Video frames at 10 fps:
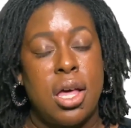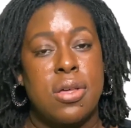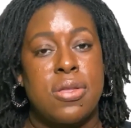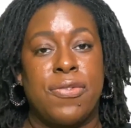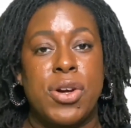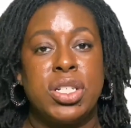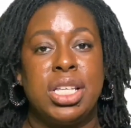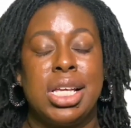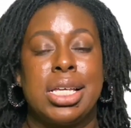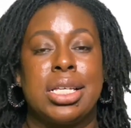The first
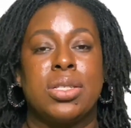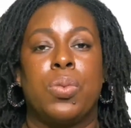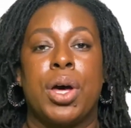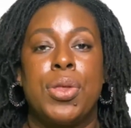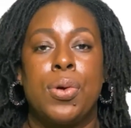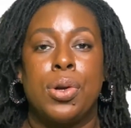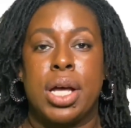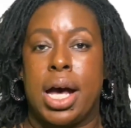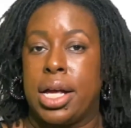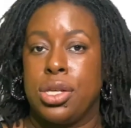thing is whether or
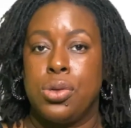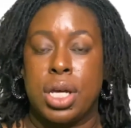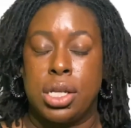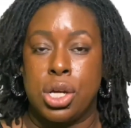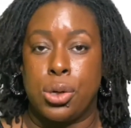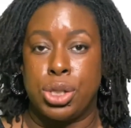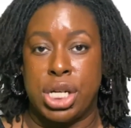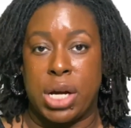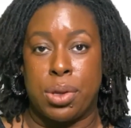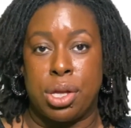not you can
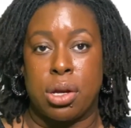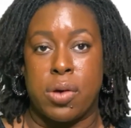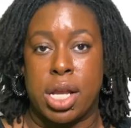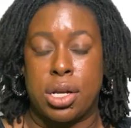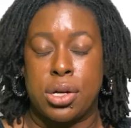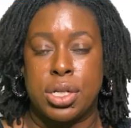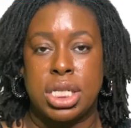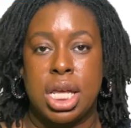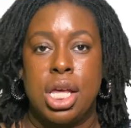negotiate with your creditors.